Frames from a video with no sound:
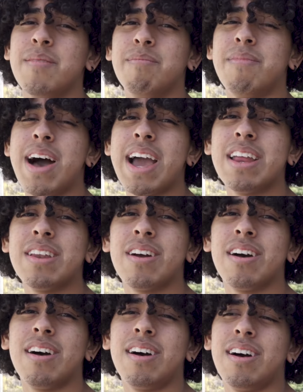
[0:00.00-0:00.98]
My
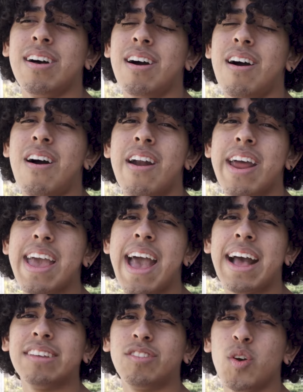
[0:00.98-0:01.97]
RA
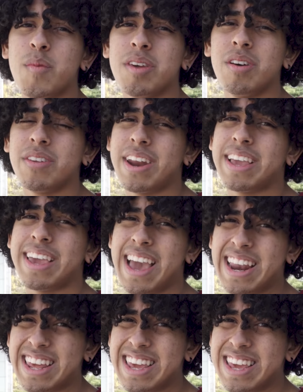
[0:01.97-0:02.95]
has told me though that I can